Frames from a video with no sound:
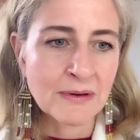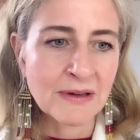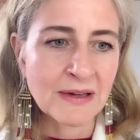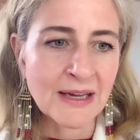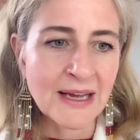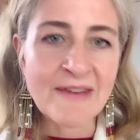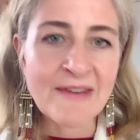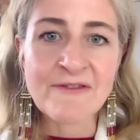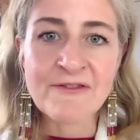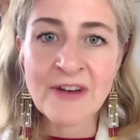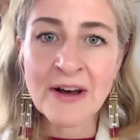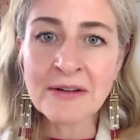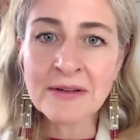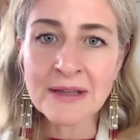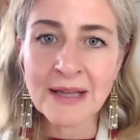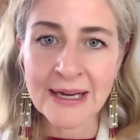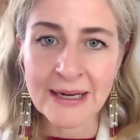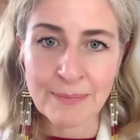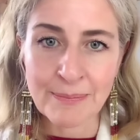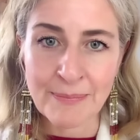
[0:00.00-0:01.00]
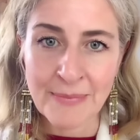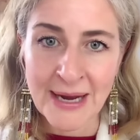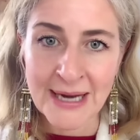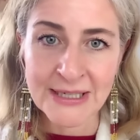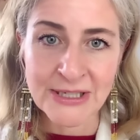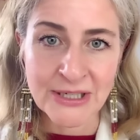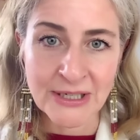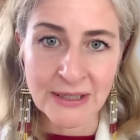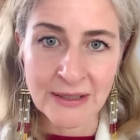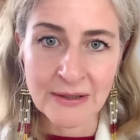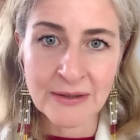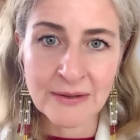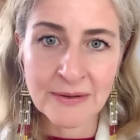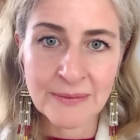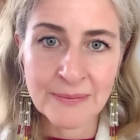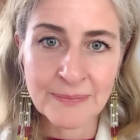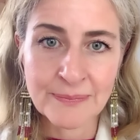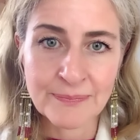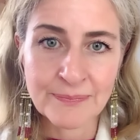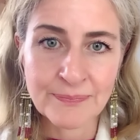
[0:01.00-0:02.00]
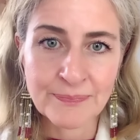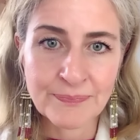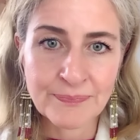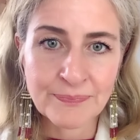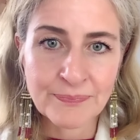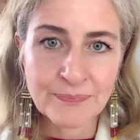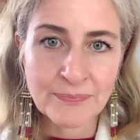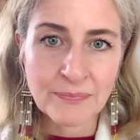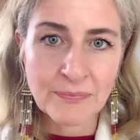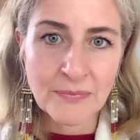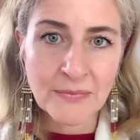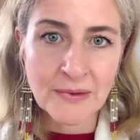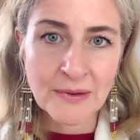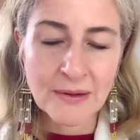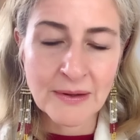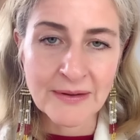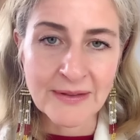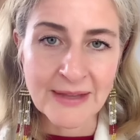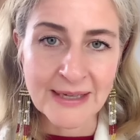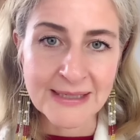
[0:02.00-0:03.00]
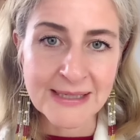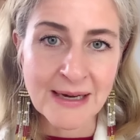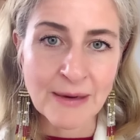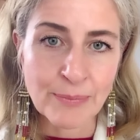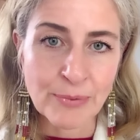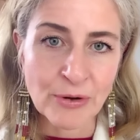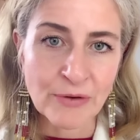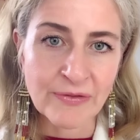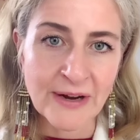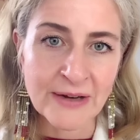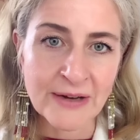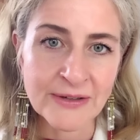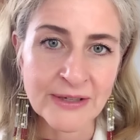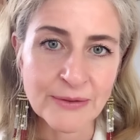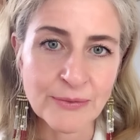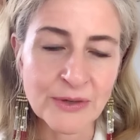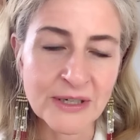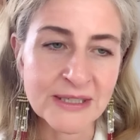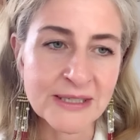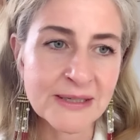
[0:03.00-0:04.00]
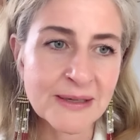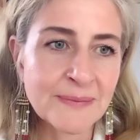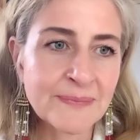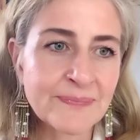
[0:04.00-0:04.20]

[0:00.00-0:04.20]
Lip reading: It felt like magic. That's how profound it was.